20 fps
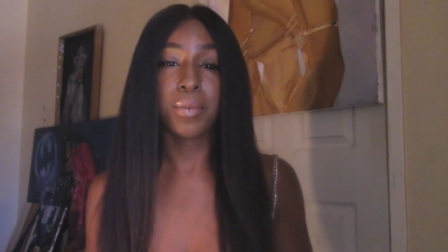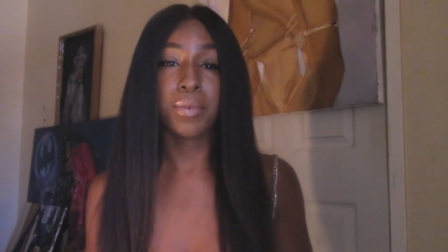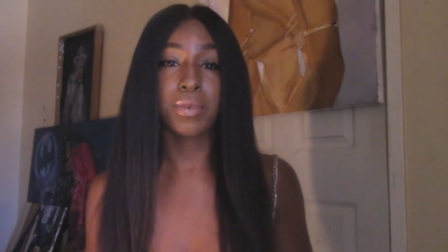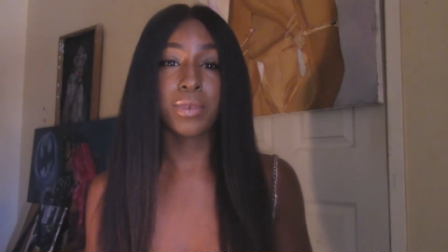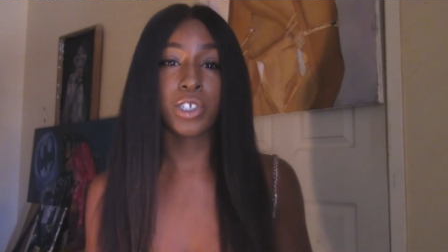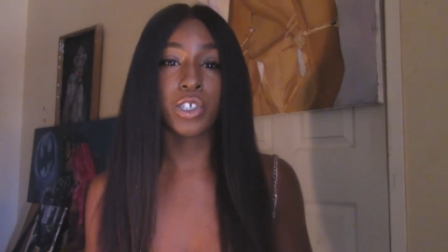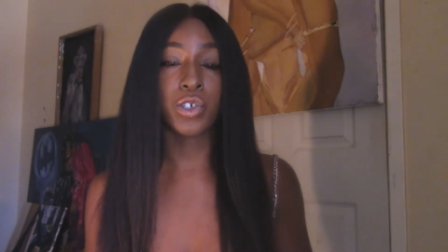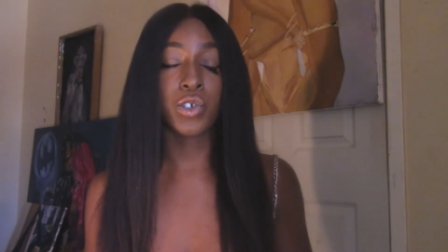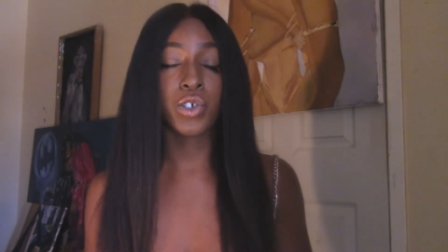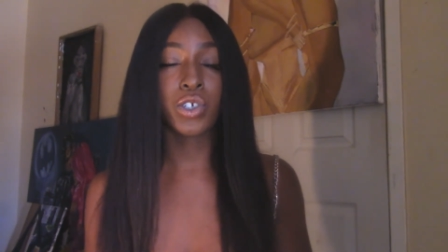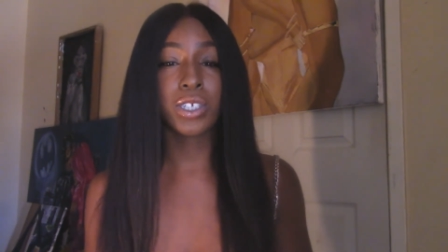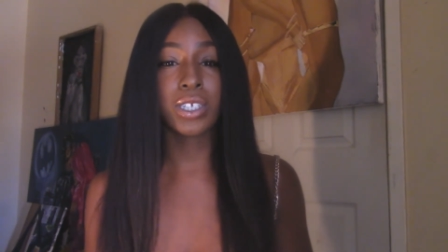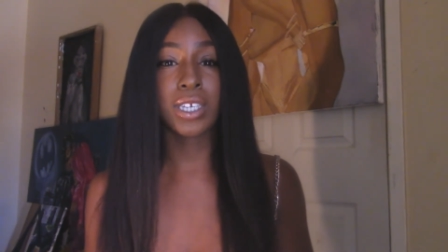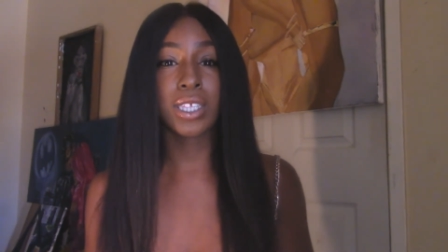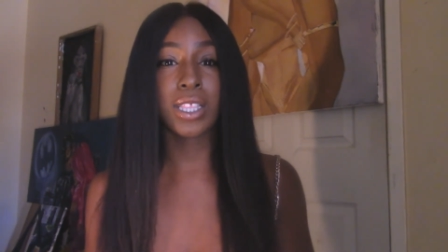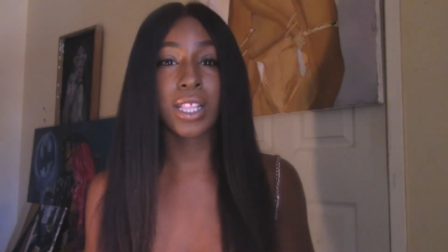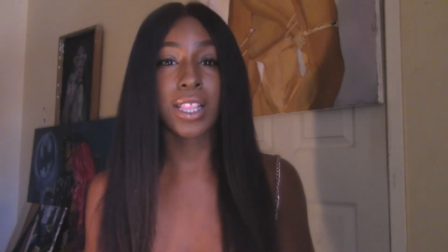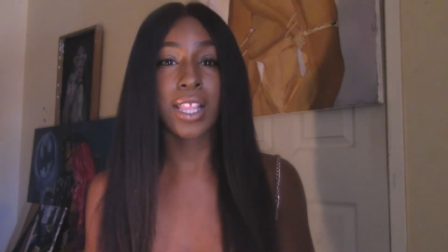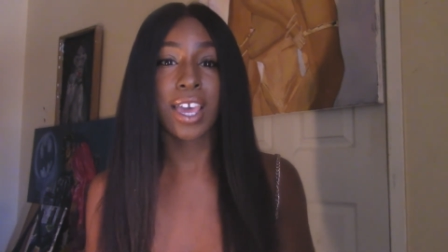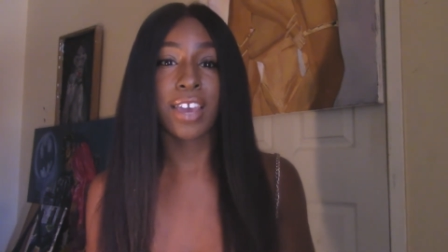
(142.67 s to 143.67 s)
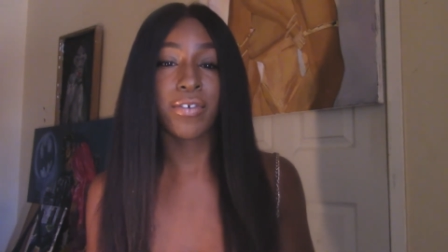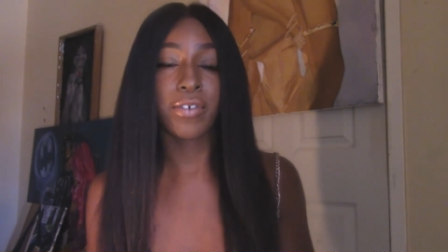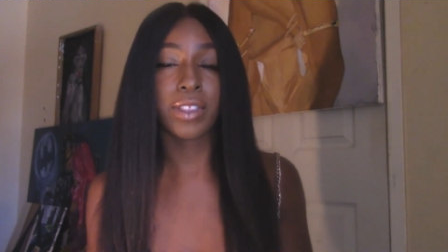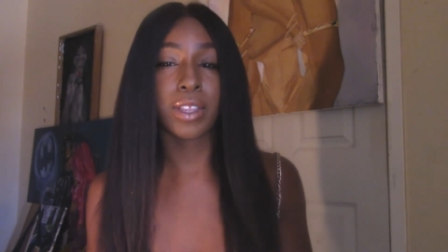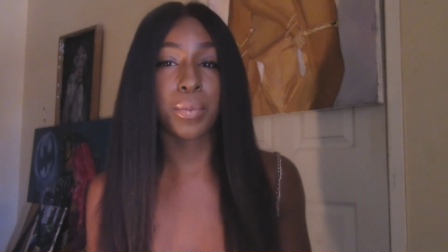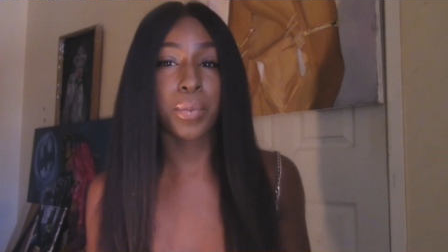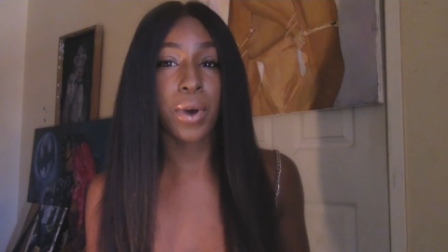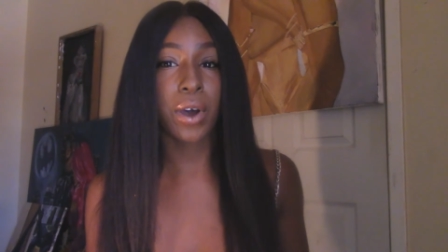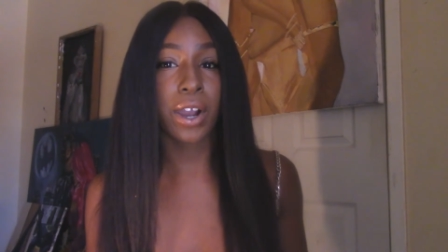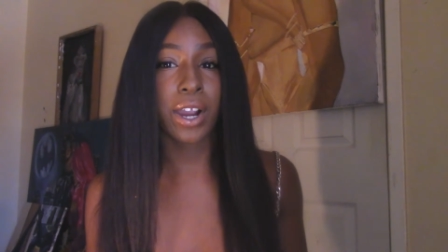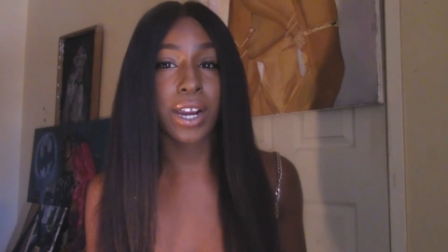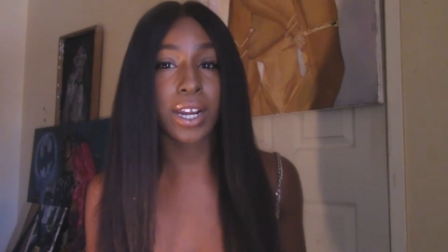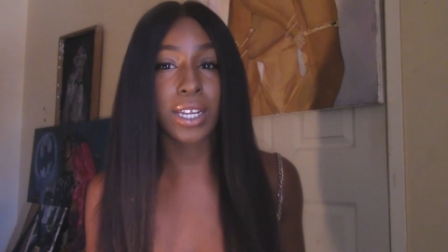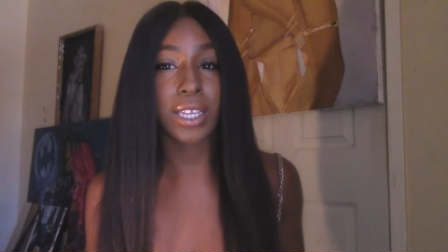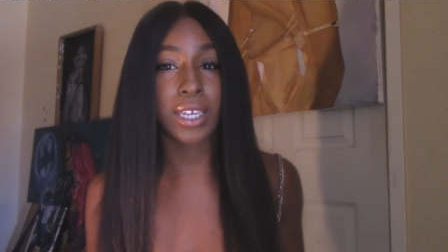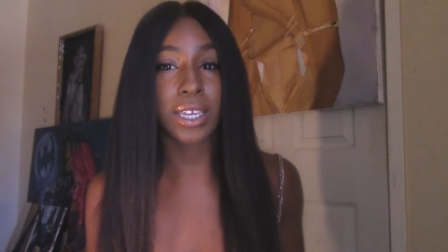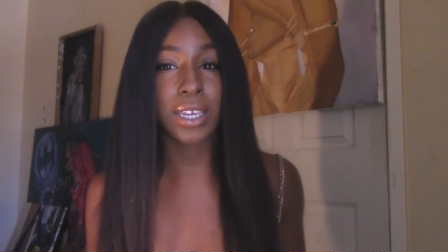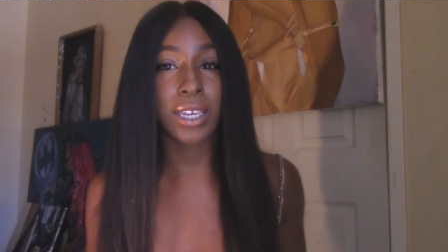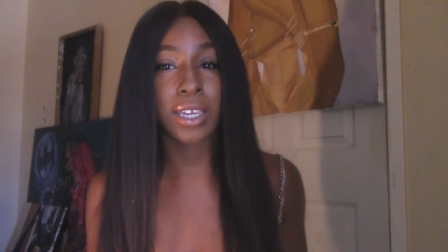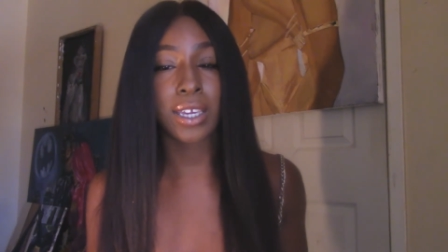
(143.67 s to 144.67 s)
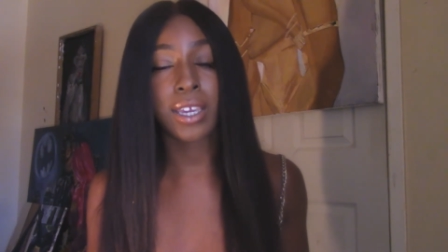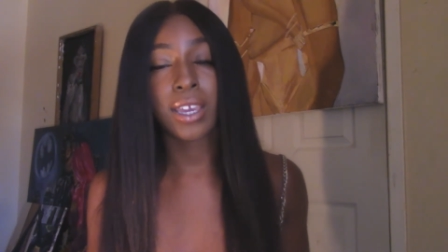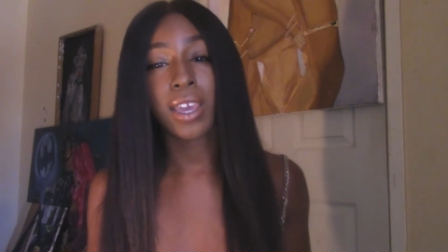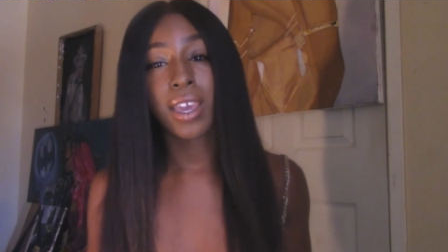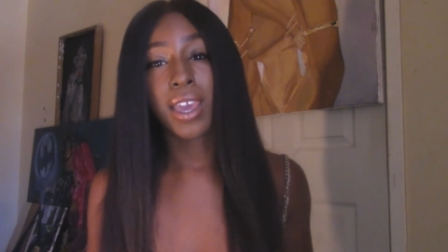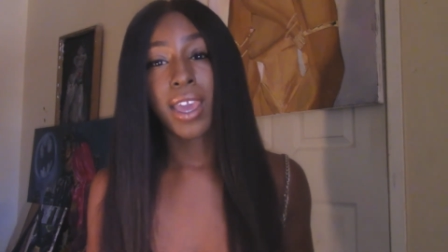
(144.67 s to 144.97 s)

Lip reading: Usually the life of the party,